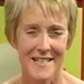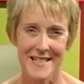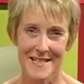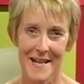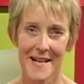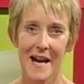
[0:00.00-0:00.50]

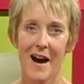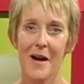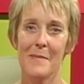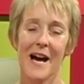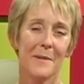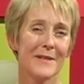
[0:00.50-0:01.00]
Today
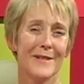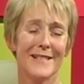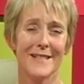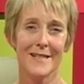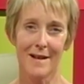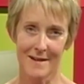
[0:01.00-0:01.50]
I'm
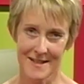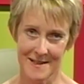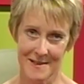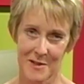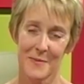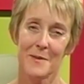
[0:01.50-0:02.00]
absolutely
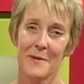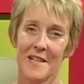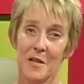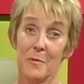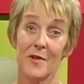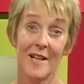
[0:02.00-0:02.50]
delighted to be
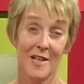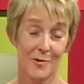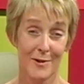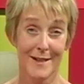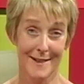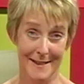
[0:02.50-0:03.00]
speaking with
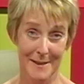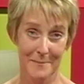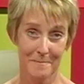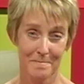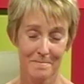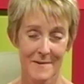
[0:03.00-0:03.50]
Hilary Lee.
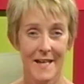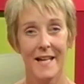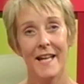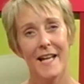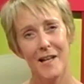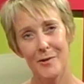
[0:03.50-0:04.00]

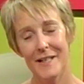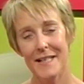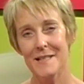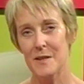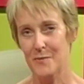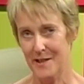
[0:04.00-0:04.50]

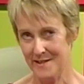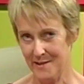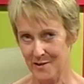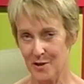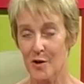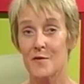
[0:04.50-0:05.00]
Hilary is the
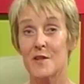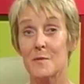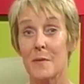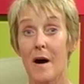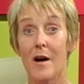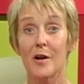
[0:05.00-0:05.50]
president of
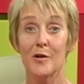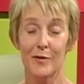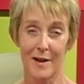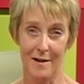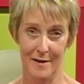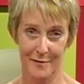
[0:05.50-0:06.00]
Spark of
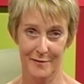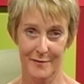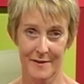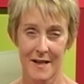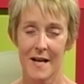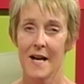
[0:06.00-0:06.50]

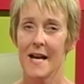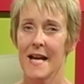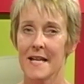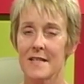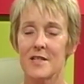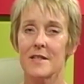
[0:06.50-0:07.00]
Life.
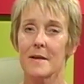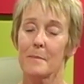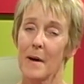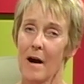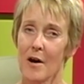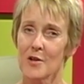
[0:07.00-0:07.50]
It's
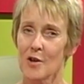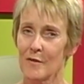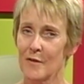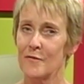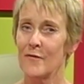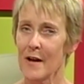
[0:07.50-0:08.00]
part of
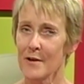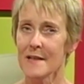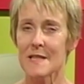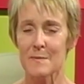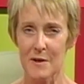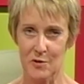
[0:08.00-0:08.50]
a
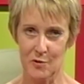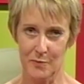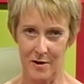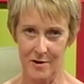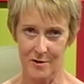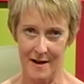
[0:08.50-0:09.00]
very special
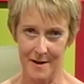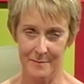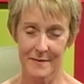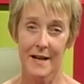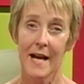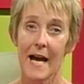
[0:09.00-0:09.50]

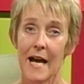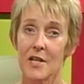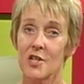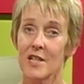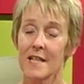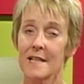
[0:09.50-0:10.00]
program, and
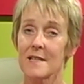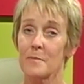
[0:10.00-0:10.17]
she is